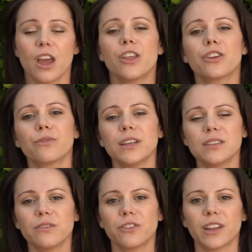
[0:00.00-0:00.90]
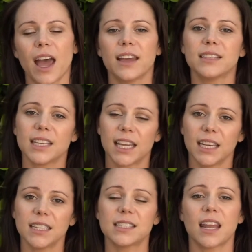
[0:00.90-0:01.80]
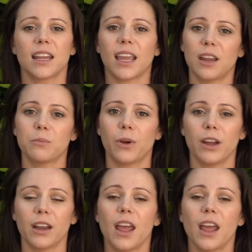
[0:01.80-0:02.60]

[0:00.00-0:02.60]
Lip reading: The reason for that is the kinesthetic input.